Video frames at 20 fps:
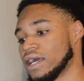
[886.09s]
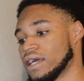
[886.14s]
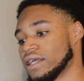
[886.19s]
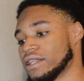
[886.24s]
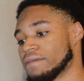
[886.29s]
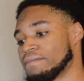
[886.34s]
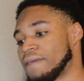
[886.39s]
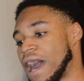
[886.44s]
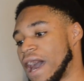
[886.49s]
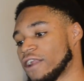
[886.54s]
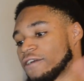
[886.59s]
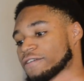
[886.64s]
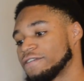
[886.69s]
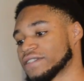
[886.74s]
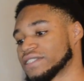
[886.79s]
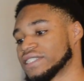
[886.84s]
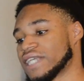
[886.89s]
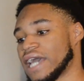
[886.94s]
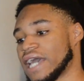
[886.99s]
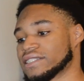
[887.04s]
The battle for
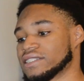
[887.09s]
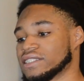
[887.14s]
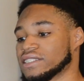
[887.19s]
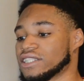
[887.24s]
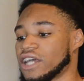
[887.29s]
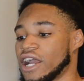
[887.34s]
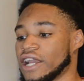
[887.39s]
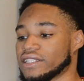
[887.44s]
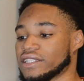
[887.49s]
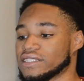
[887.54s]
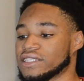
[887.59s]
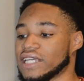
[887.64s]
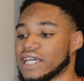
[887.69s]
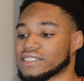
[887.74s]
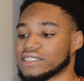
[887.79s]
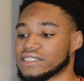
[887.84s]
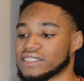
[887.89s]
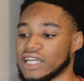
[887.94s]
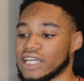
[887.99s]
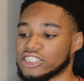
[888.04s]
Texas, all right? The
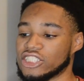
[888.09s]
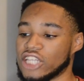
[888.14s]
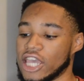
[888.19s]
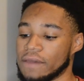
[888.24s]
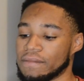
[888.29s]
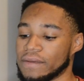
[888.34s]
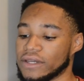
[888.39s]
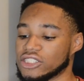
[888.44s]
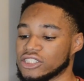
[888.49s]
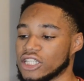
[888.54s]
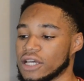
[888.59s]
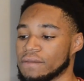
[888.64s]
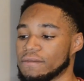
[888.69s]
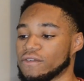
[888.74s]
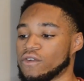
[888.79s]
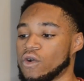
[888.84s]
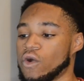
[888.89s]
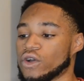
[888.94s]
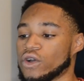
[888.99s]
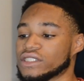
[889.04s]
Texas State Championship,
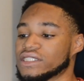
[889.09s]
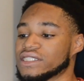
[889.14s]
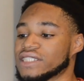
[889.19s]
of course.